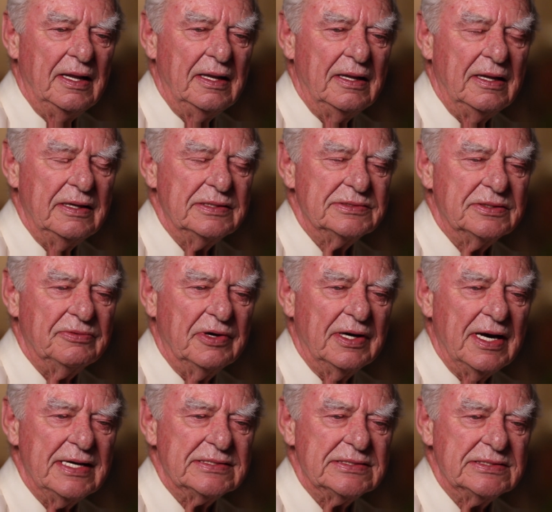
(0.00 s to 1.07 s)
These were
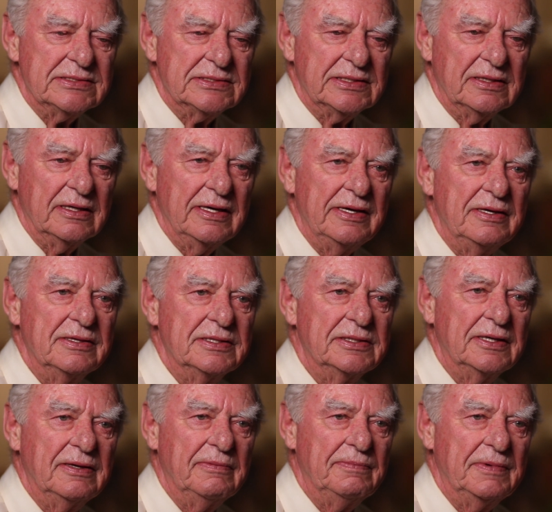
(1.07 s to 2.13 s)
lessons in
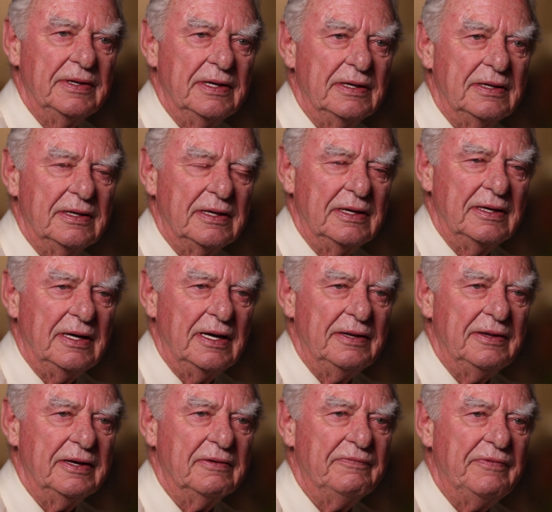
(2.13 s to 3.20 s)
leadership that I
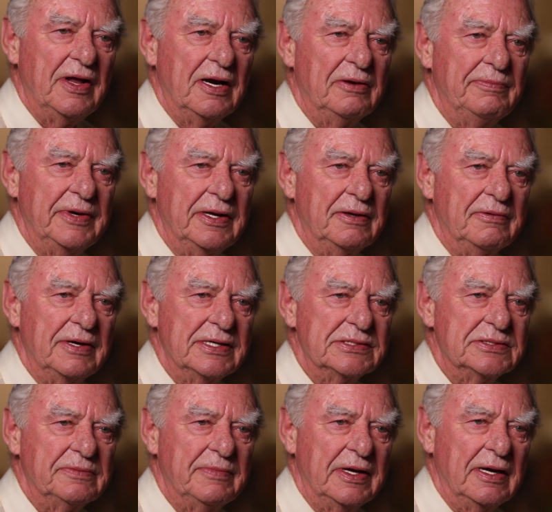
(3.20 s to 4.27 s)
think followed me the rest
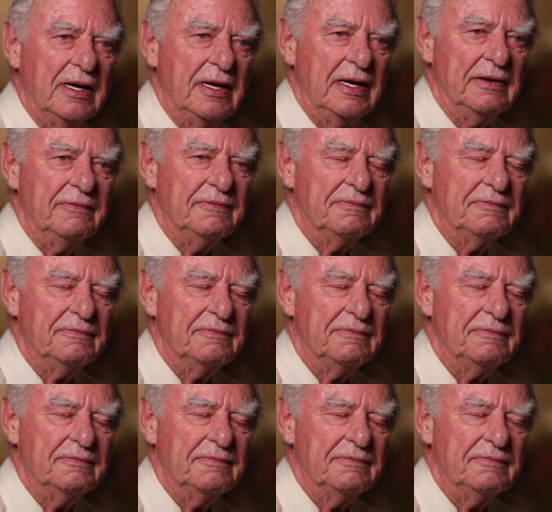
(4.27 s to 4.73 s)
of my life.